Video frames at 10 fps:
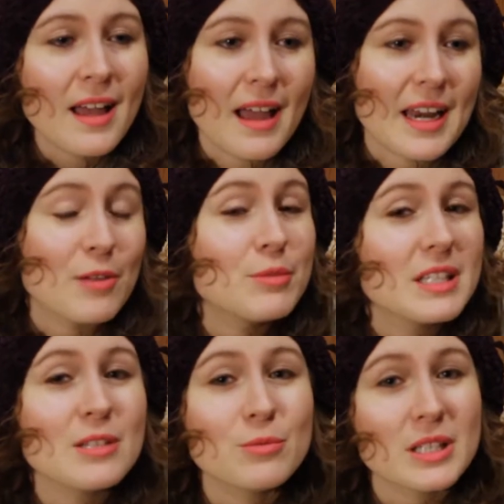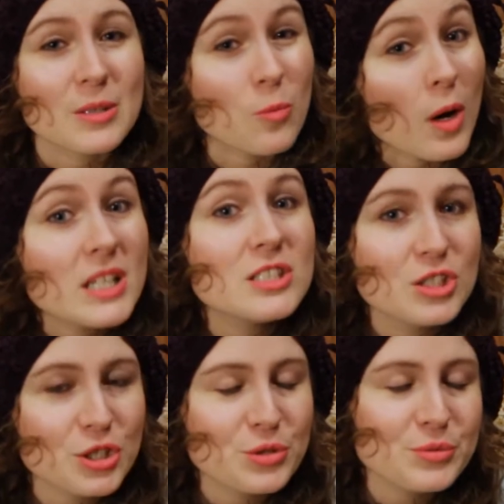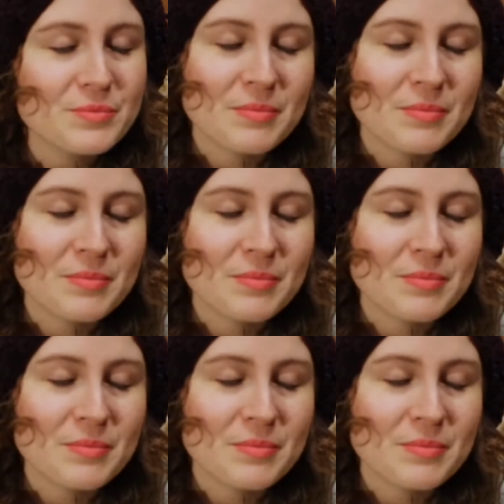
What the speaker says: and I really wanted to,